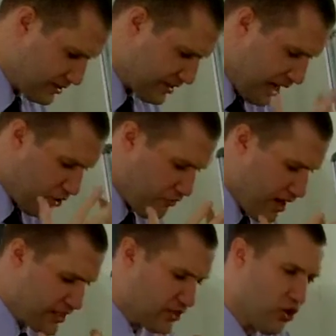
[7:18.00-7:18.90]

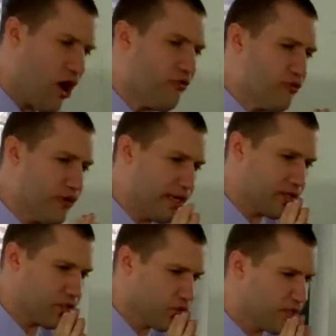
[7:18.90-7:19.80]
"Sacrifice and offering
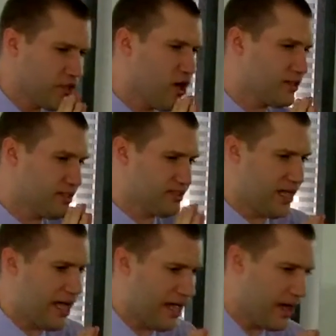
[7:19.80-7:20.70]
you did not
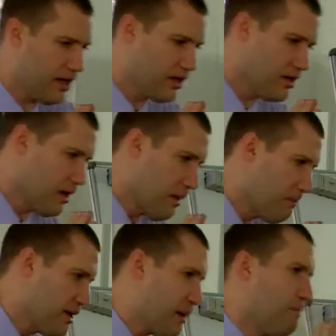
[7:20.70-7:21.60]
desire,
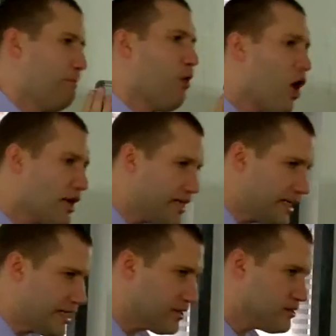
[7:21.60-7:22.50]
but a
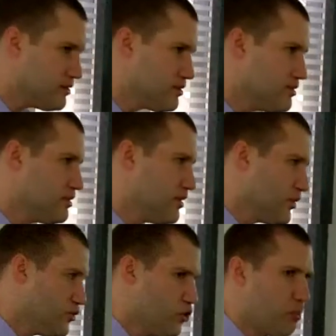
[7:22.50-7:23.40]
body
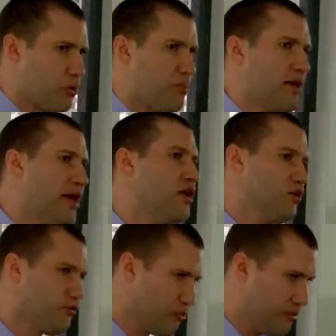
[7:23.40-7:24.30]
you
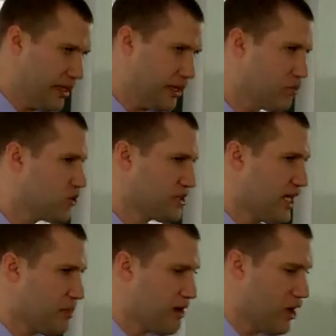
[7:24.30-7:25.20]
prepared for me." What's
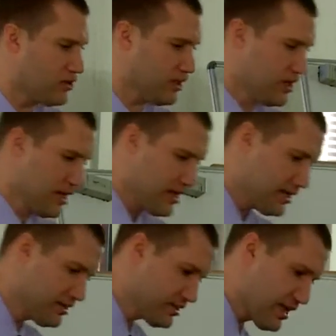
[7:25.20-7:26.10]
that about?
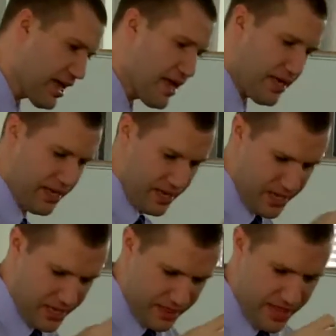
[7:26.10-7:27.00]
He is saying
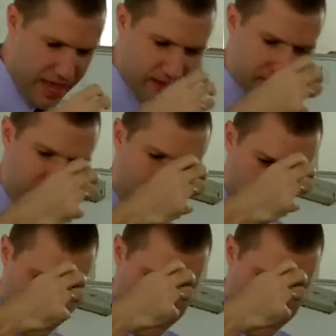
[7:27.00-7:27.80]
that